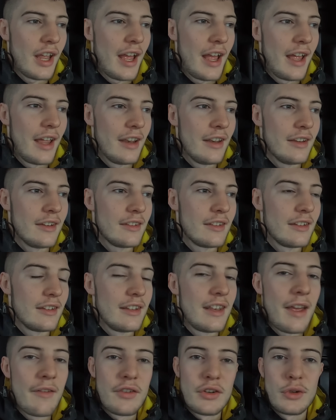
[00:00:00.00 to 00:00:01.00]
and
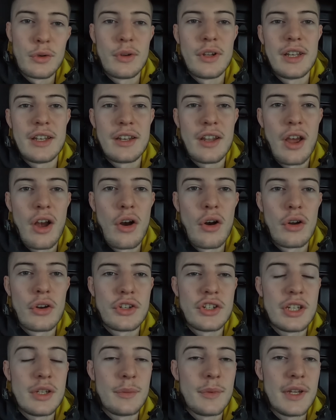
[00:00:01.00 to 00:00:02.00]
never doing
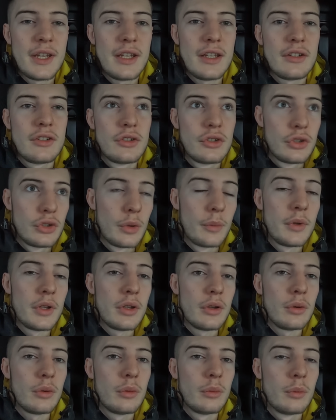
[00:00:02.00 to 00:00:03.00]

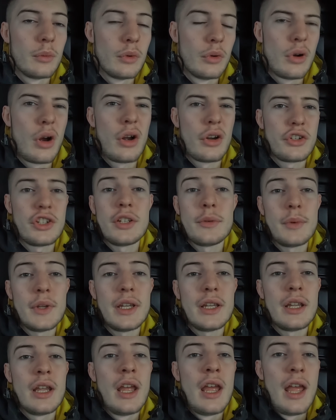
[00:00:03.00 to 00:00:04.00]
RGBW or
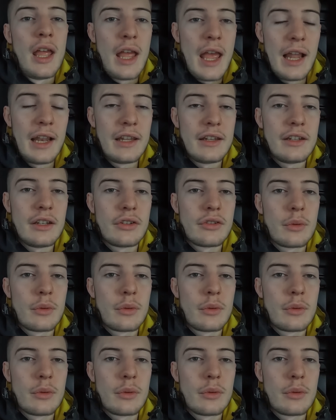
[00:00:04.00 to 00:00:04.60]
RGB LED